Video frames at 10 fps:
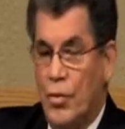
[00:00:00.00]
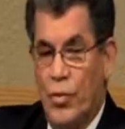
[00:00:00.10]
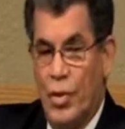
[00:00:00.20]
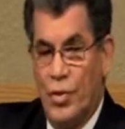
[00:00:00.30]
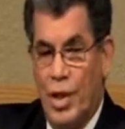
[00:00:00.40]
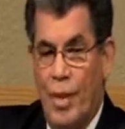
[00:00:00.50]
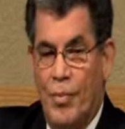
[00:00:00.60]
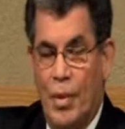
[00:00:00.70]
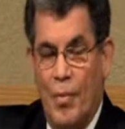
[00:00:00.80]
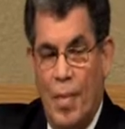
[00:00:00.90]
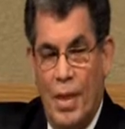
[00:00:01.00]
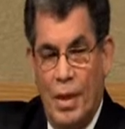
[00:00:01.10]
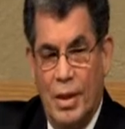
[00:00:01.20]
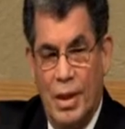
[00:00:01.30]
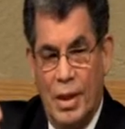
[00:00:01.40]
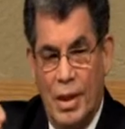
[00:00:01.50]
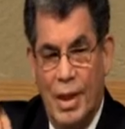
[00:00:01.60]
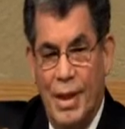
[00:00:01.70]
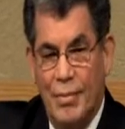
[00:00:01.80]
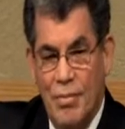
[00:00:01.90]
For example, the
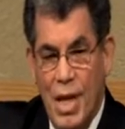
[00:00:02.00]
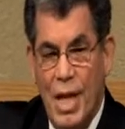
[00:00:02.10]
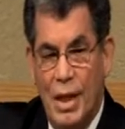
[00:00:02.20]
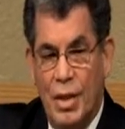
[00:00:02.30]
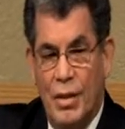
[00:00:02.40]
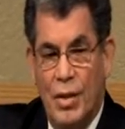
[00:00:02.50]
clean meat,